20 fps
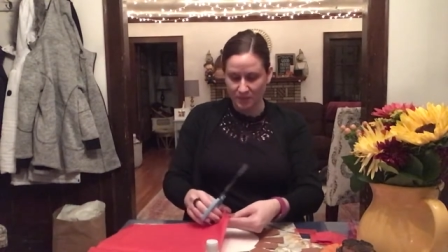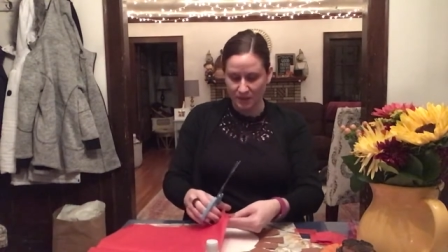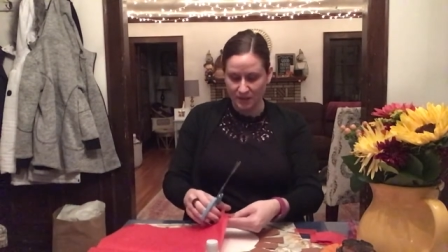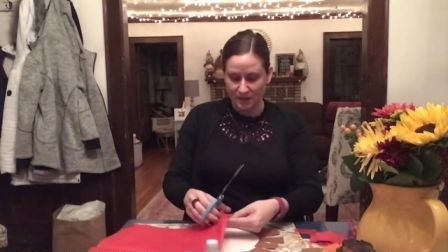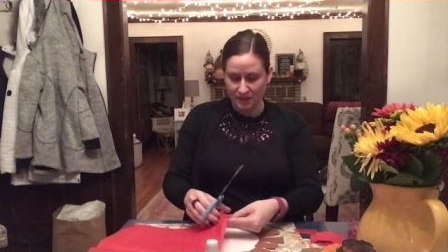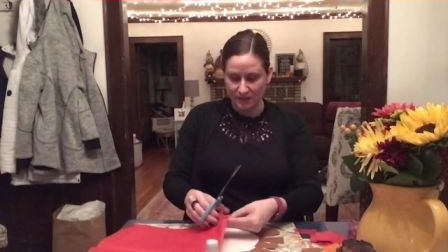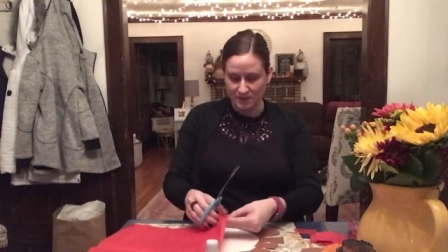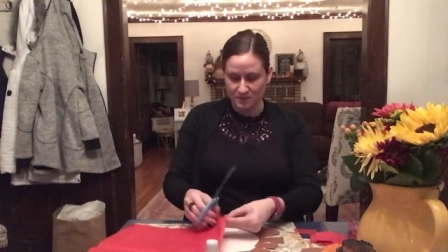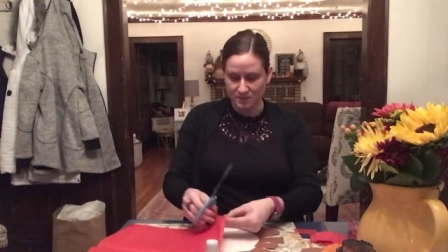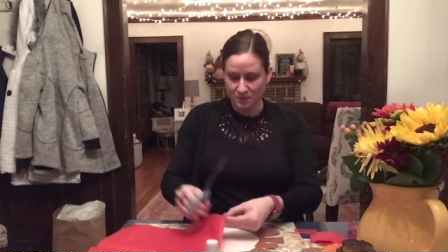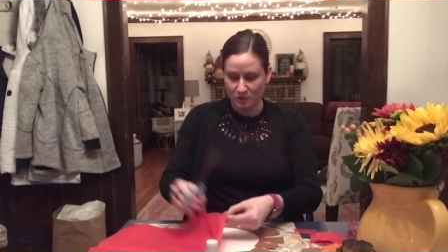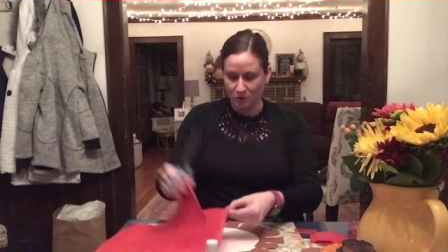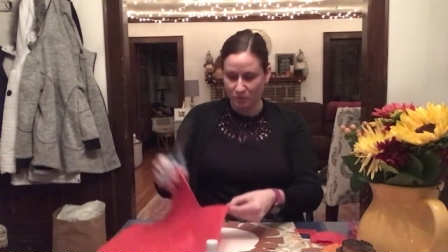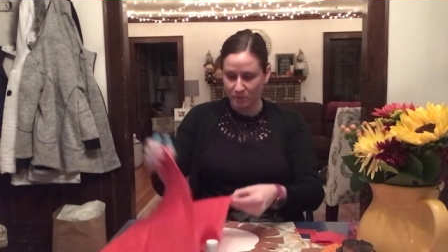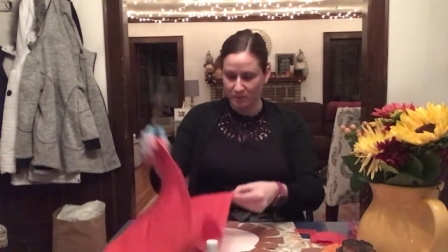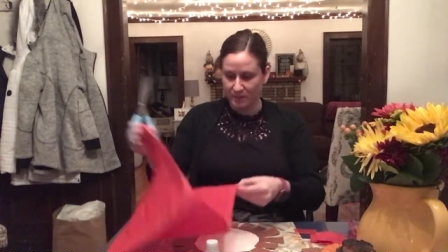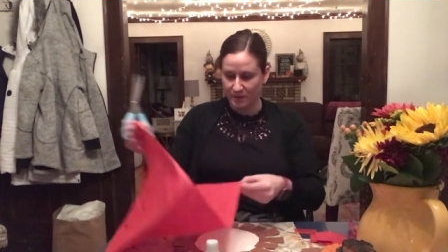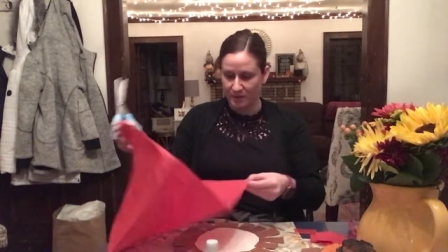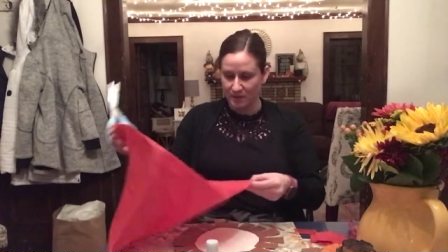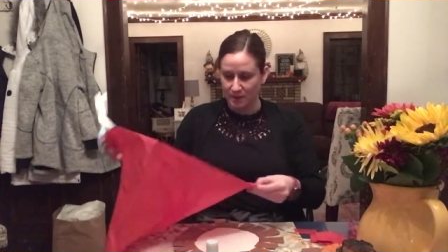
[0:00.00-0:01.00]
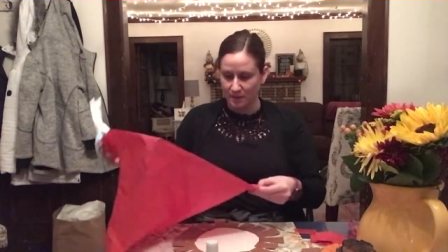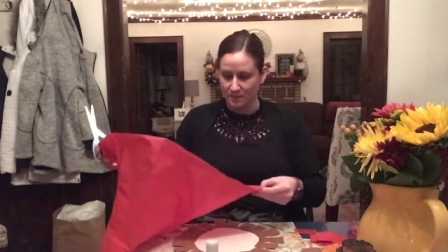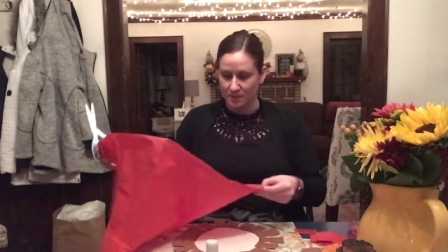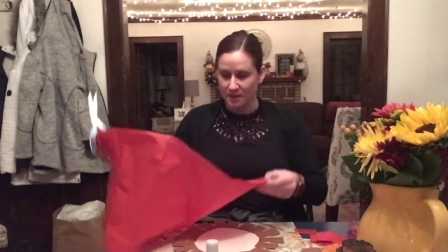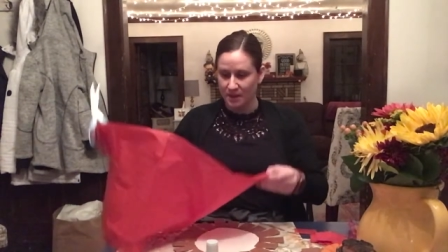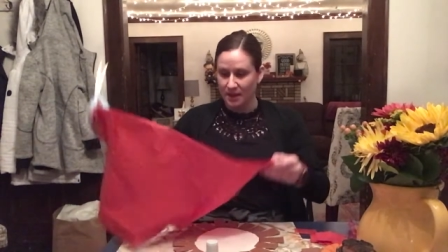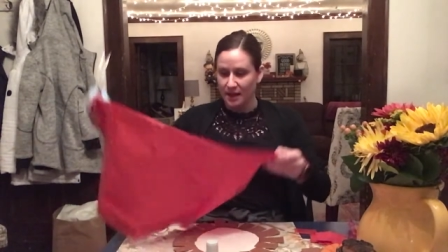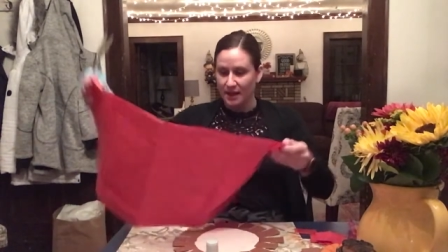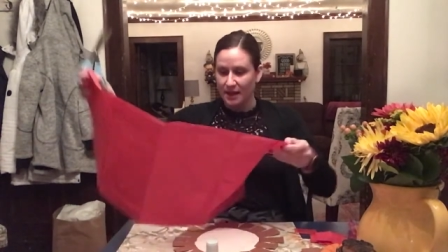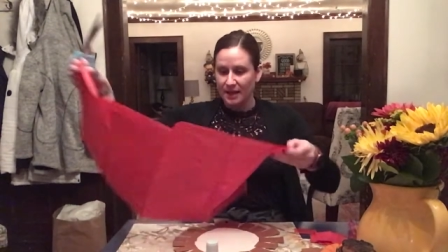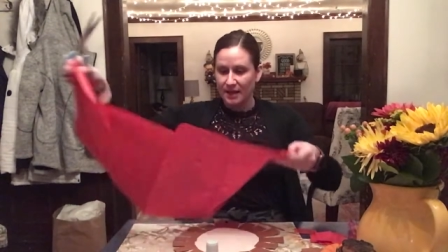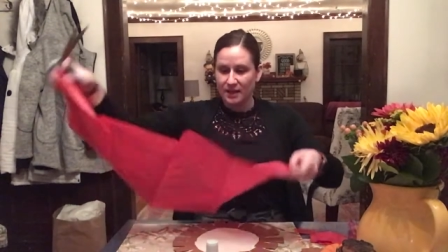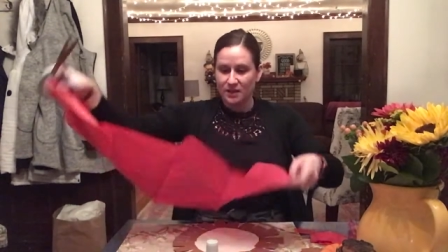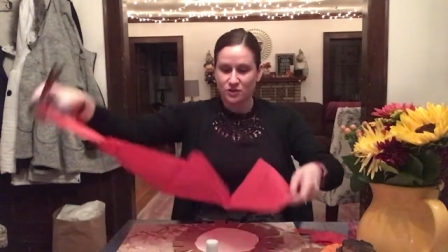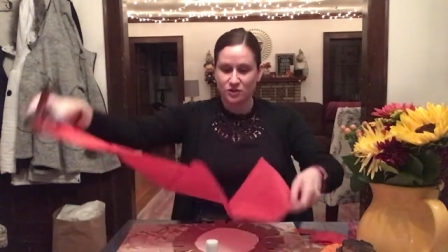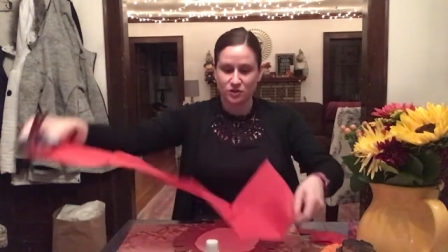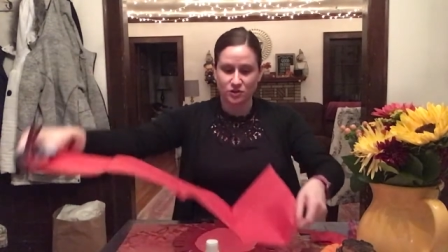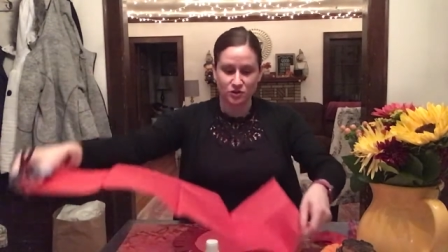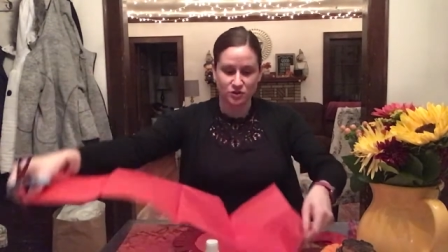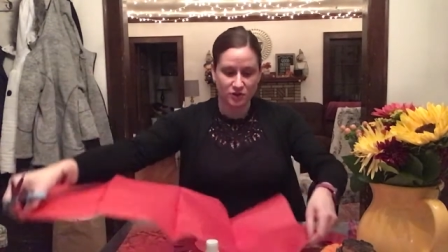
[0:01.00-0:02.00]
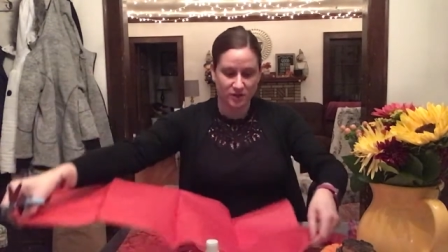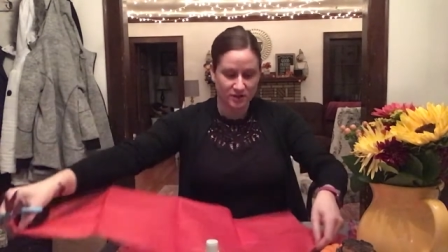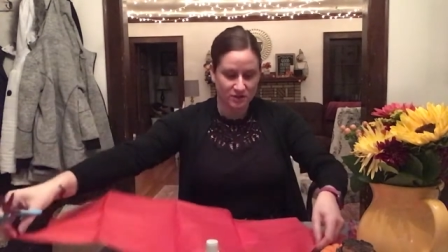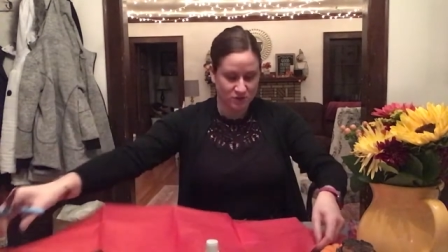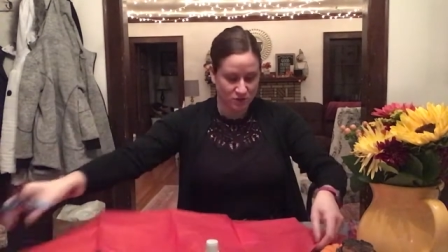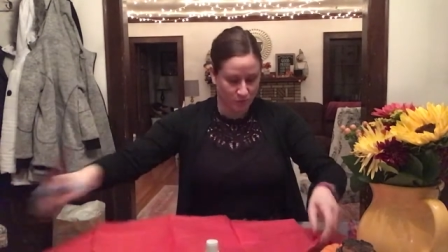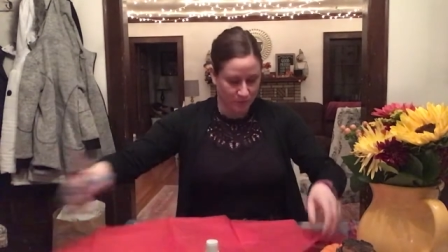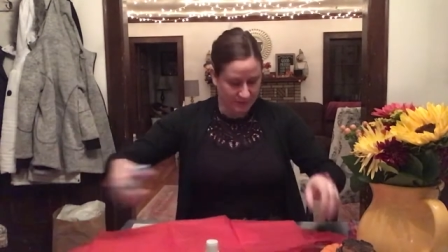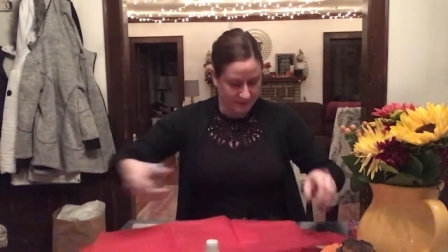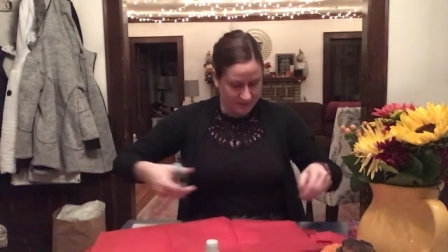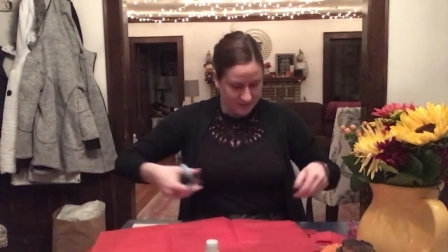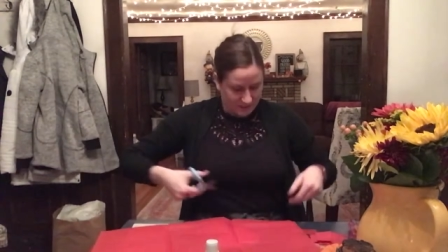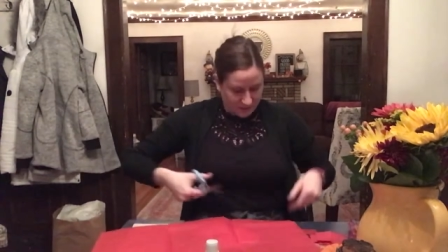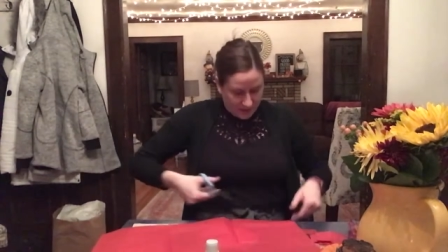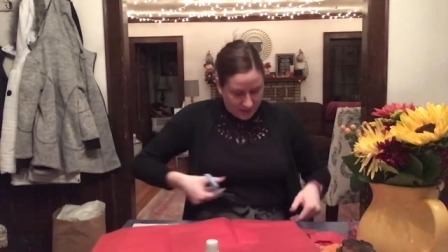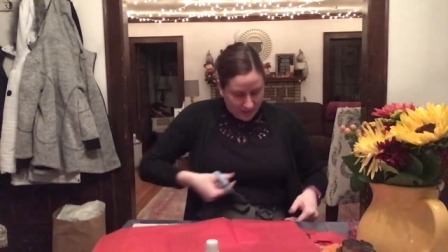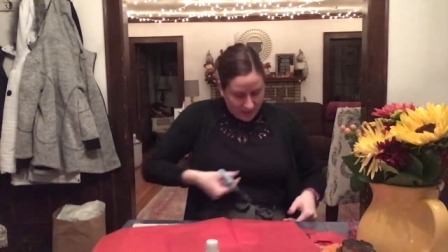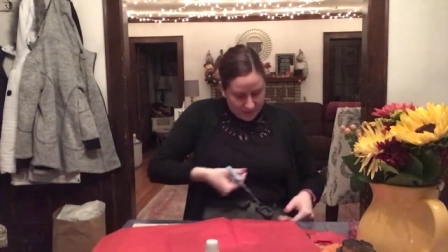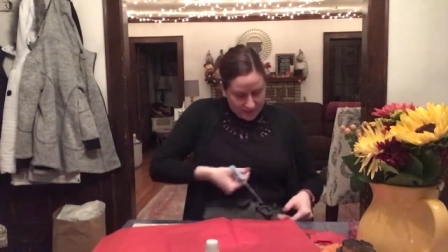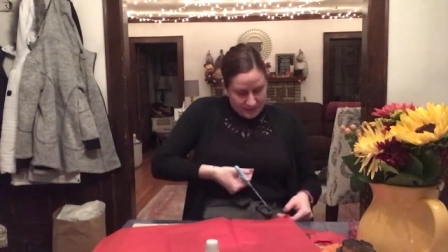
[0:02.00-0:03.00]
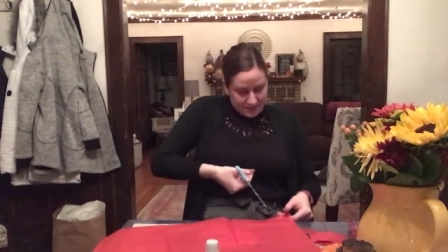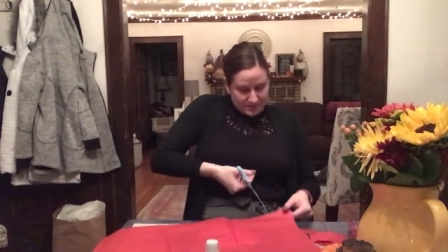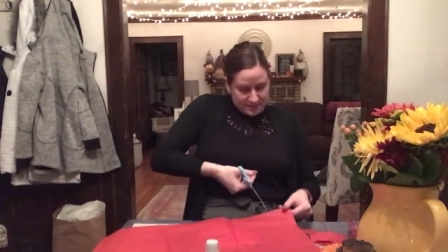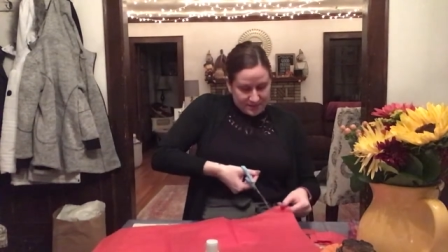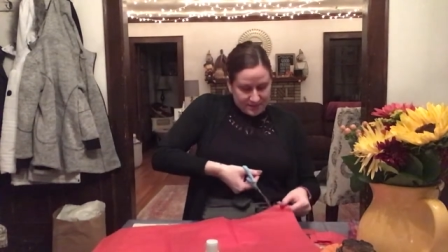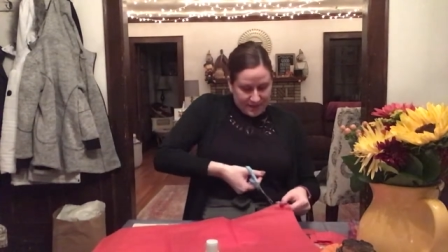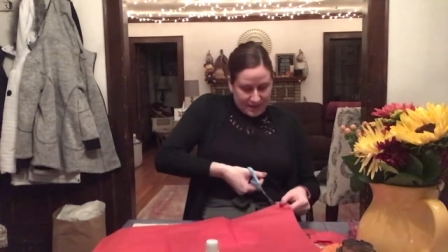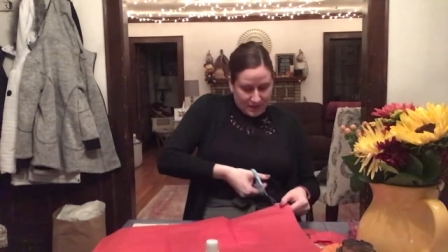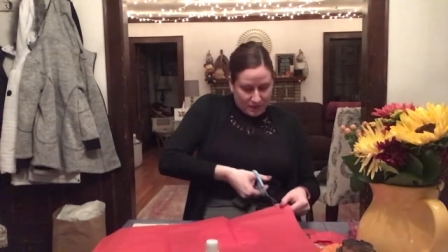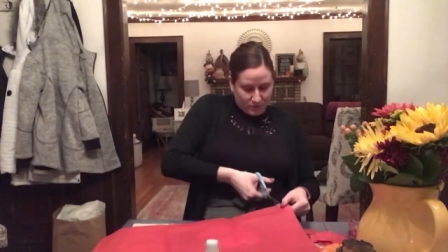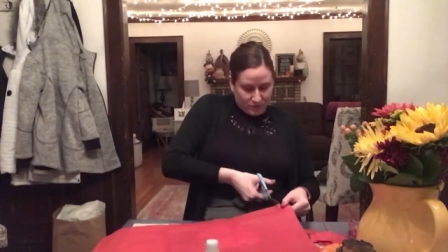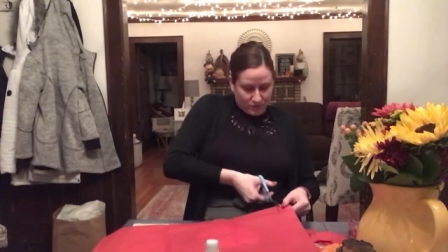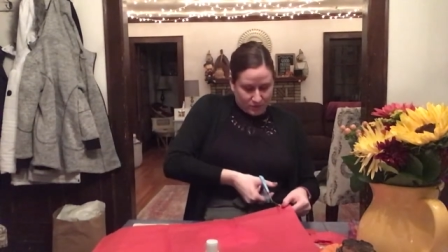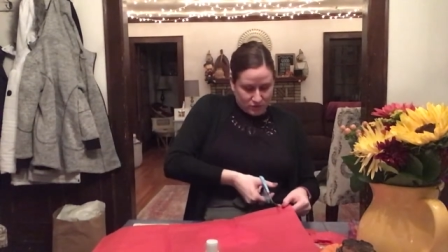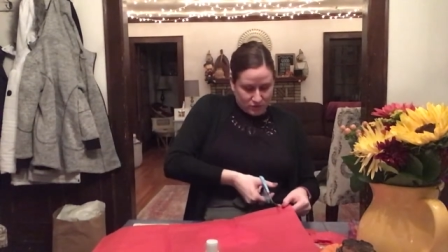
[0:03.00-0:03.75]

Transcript: is, I'm hoping mine up, is you're just going to cut down a